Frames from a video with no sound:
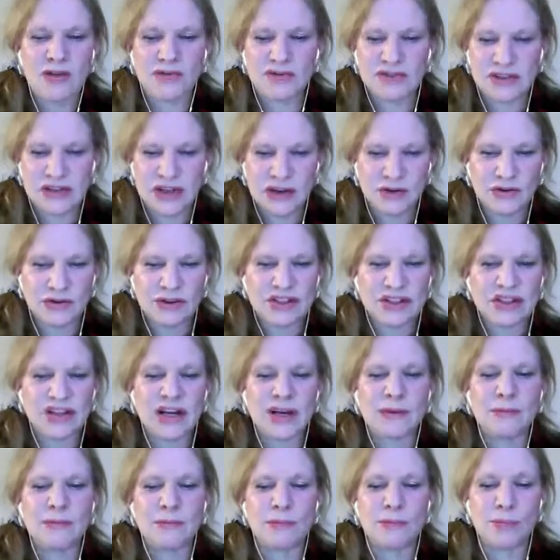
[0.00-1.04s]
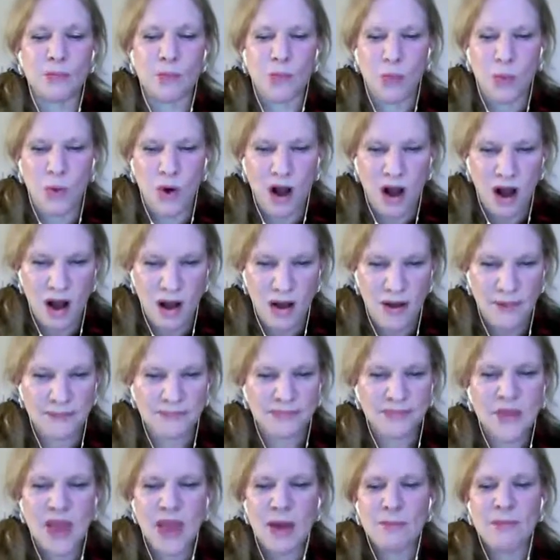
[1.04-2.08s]
of secrecy
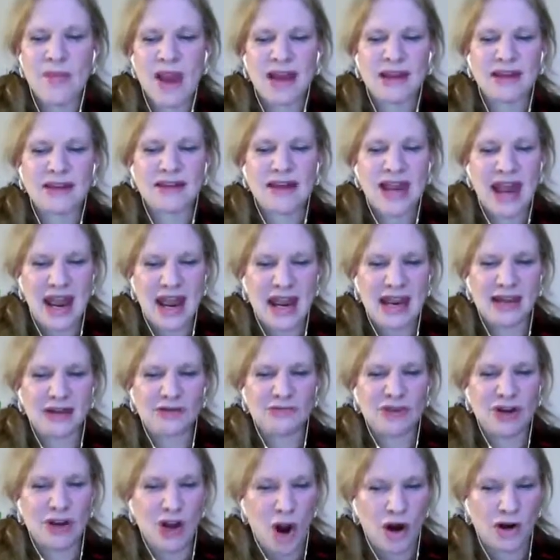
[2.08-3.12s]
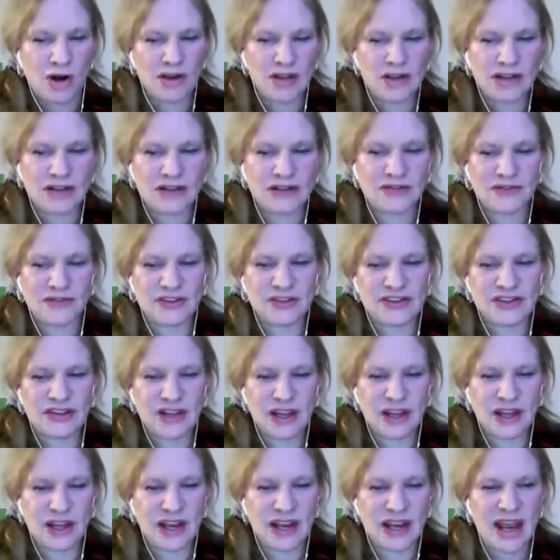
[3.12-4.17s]
maintained regarding this
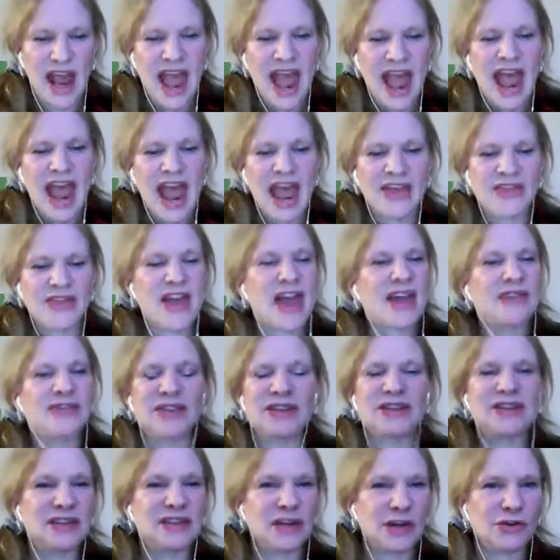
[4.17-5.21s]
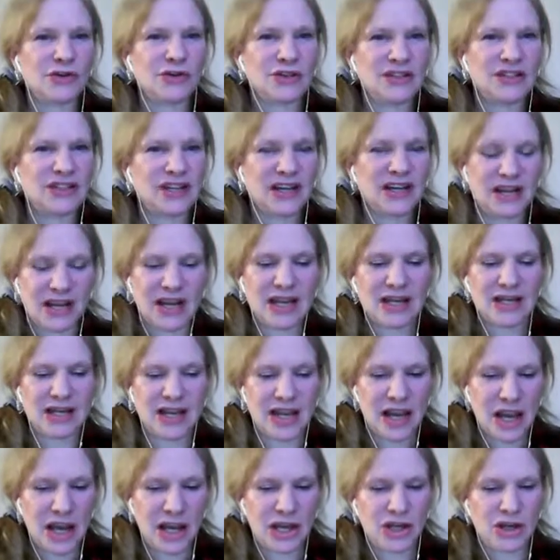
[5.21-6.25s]
facility, and that the secrecy
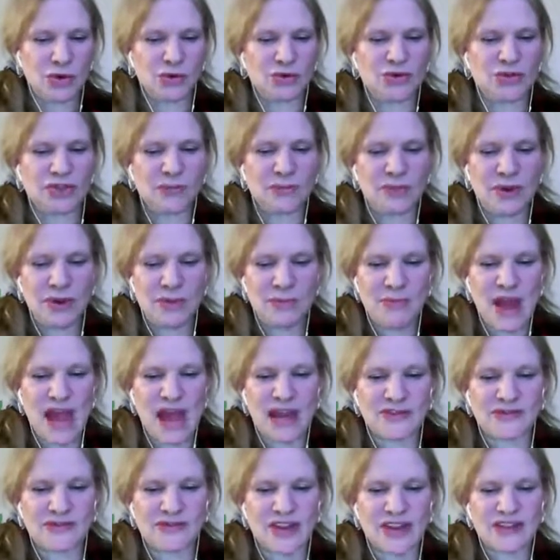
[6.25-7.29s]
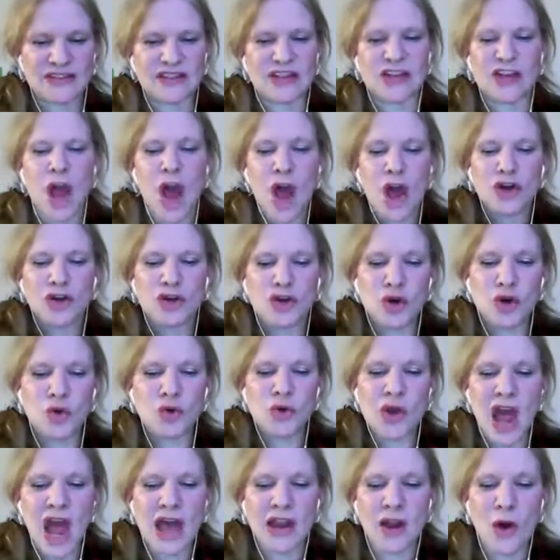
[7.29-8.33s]
continues to be manifested due
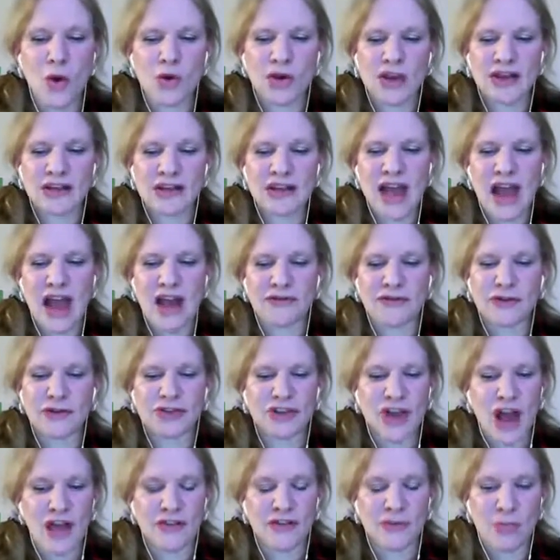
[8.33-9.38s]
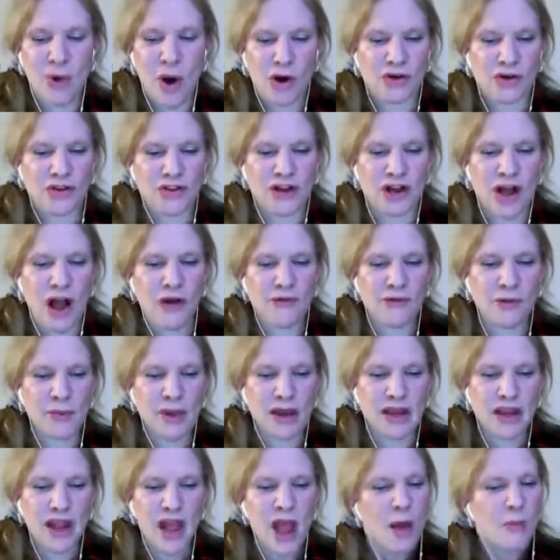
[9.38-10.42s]
not only to efforts on the part of the
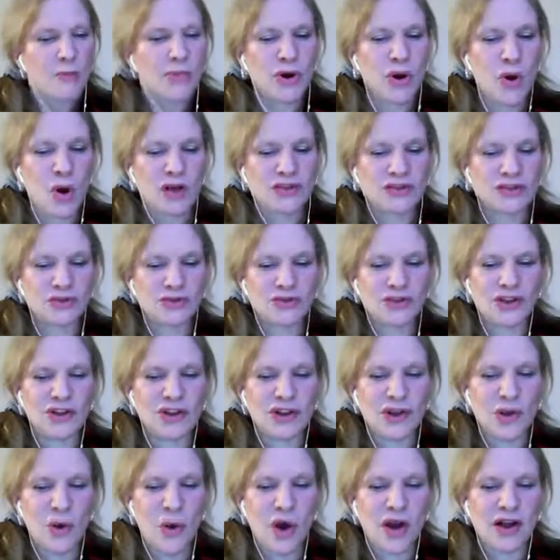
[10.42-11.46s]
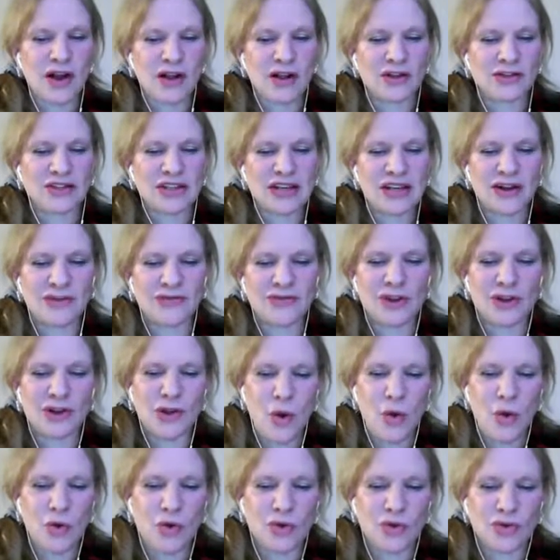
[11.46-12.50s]
government, but also to the loyalty of the
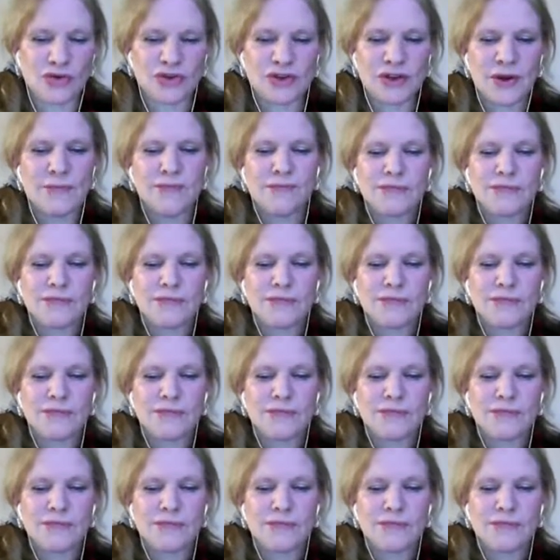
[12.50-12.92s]
locals